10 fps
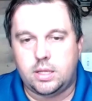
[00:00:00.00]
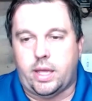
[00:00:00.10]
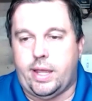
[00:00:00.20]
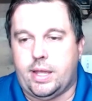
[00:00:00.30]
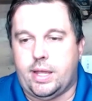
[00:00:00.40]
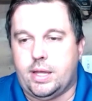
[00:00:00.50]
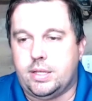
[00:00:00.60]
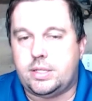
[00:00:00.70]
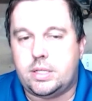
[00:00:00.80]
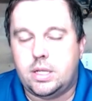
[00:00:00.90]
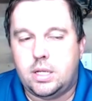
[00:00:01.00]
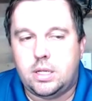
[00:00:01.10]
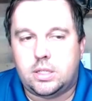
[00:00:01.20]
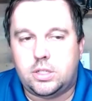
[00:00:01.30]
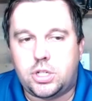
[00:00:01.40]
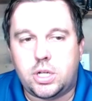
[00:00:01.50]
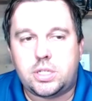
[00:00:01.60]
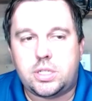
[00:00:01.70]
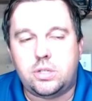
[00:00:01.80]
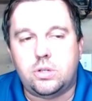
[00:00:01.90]
And
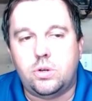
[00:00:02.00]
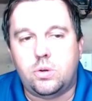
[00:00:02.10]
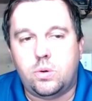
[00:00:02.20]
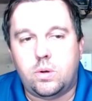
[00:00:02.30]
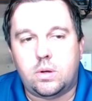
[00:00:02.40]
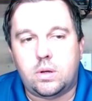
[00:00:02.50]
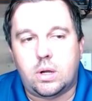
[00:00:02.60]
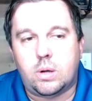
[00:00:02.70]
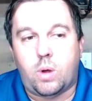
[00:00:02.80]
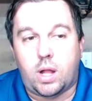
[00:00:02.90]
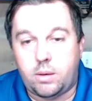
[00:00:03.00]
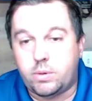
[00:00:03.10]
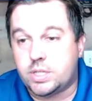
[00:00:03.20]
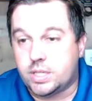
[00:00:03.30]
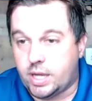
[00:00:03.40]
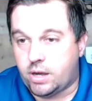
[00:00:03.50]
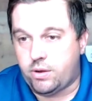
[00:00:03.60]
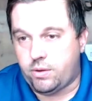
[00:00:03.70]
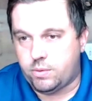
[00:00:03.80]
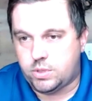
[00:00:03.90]
just to, while I wasn't there
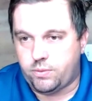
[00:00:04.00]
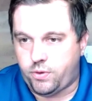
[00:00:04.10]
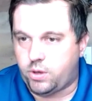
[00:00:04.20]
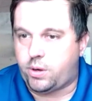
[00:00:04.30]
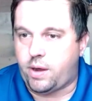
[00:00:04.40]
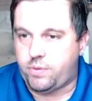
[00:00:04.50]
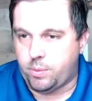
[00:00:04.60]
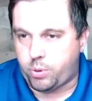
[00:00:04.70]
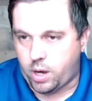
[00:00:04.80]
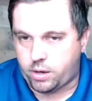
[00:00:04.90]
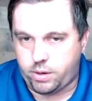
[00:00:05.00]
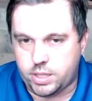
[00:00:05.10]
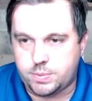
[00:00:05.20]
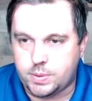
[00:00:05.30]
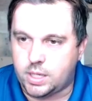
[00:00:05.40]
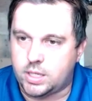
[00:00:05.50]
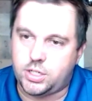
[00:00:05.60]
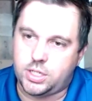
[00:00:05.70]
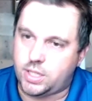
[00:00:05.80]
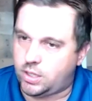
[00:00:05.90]
to, to photograph the progress, because
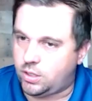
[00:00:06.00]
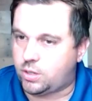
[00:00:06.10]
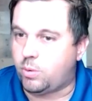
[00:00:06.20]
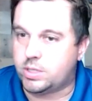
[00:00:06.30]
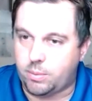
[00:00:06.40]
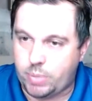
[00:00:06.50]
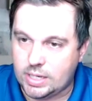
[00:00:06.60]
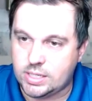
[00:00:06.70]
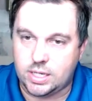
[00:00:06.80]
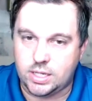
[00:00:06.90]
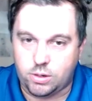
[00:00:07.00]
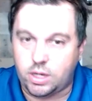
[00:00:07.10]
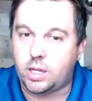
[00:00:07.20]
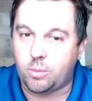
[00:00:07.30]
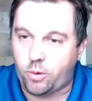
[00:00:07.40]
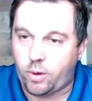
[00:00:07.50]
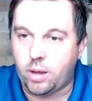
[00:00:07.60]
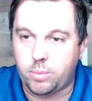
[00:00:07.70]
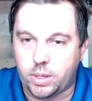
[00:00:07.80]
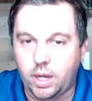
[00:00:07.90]
she's like, look, once I'm painted, you can come
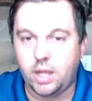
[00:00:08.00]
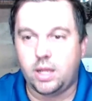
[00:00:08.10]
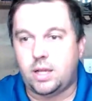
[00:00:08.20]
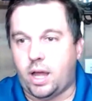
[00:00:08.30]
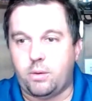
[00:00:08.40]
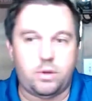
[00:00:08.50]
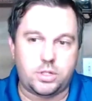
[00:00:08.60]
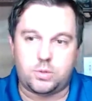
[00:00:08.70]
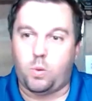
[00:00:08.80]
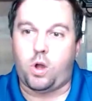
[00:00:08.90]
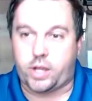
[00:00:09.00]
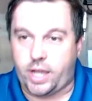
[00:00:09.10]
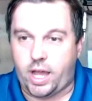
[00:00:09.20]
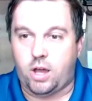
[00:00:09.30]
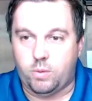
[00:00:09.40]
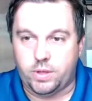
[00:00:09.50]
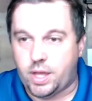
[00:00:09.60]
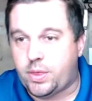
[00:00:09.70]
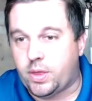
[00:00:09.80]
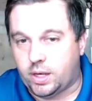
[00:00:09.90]
around, but I don't want to just walk out with
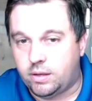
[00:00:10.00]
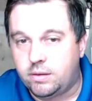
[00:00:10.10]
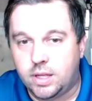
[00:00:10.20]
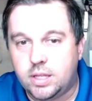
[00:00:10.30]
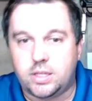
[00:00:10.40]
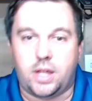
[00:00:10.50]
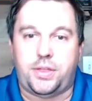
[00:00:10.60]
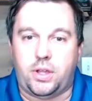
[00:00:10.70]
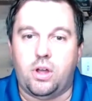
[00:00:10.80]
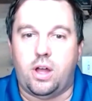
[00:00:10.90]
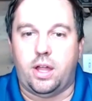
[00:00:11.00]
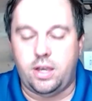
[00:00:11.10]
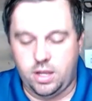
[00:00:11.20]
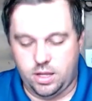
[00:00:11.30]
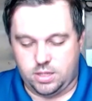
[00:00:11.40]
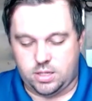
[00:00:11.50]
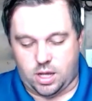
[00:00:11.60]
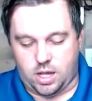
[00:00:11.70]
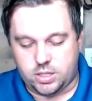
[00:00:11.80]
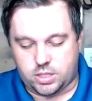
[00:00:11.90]
nothing, nothing on.
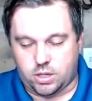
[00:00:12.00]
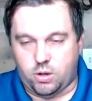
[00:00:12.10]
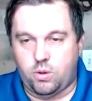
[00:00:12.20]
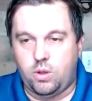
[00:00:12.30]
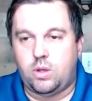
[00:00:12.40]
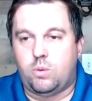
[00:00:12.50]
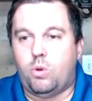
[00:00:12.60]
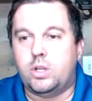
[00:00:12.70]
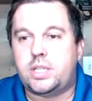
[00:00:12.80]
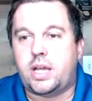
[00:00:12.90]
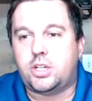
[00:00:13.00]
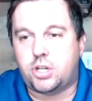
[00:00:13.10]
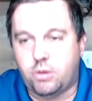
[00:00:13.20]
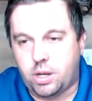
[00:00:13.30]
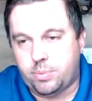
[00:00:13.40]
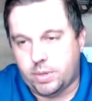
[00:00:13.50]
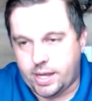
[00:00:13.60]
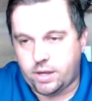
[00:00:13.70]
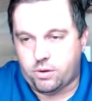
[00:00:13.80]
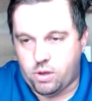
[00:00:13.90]
Uh, so once I showed up
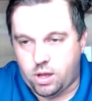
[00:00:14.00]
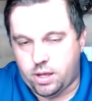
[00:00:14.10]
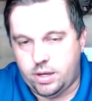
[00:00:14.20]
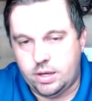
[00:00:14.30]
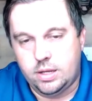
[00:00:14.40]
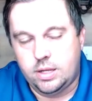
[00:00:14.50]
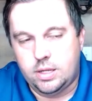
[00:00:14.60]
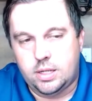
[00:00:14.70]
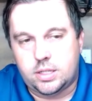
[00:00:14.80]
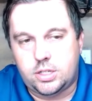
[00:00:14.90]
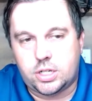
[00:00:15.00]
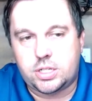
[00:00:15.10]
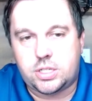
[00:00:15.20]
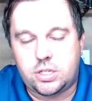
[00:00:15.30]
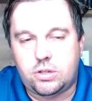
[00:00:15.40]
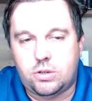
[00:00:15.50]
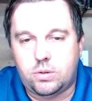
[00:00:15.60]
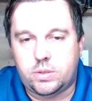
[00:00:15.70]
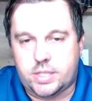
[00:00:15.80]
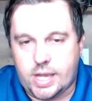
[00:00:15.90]
later on, just
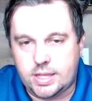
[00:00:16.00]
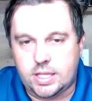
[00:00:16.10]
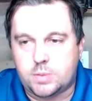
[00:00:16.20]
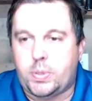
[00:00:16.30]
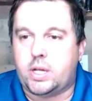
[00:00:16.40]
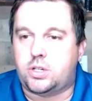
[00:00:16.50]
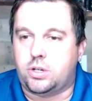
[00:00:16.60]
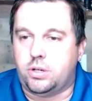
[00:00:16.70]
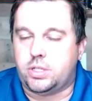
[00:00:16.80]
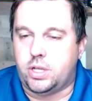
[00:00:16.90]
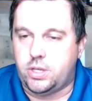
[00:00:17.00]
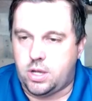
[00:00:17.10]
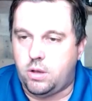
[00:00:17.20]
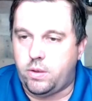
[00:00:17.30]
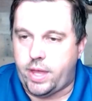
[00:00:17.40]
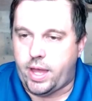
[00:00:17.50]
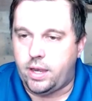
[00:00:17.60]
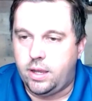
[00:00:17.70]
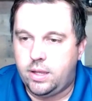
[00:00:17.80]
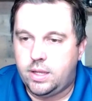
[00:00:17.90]
to take these pictures and know that,
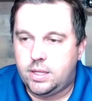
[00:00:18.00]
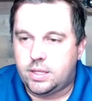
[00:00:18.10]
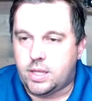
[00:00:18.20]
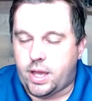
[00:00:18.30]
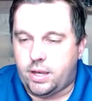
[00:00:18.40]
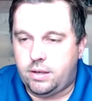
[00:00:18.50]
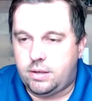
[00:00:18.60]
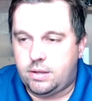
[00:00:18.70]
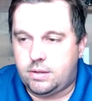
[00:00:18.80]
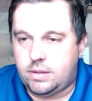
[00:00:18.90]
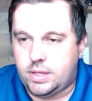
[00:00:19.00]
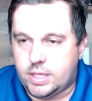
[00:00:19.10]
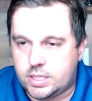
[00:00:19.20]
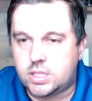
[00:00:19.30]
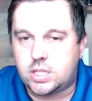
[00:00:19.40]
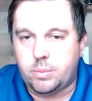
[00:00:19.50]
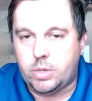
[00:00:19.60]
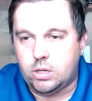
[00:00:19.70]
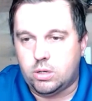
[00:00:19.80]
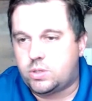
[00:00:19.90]
that this is going to be
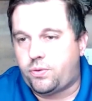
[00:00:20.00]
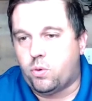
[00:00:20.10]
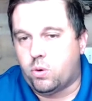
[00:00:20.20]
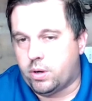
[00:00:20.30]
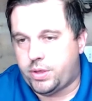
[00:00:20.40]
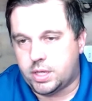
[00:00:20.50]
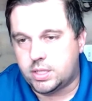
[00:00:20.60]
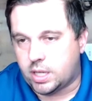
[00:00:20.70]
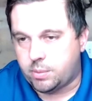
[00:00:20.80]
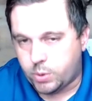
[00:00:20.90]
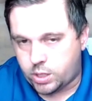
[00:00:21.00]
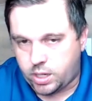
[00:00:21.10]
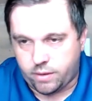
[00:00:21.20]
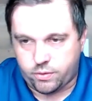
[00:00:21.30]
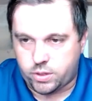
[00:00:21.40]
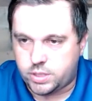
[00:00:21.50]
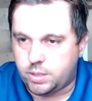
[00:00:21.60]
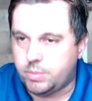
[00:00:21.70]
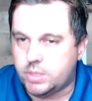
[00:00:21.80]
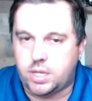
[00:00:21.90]
used for things like book covers
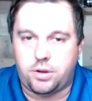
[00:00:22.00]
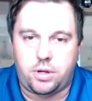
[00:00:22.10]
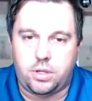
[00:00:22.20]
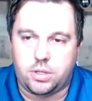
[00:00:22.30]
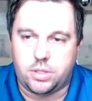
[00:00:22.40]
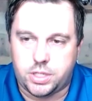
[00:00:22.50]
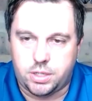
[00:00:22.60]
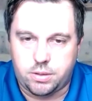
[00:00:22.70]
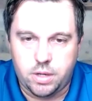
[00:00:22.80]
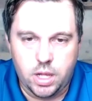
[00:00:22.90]
and materials and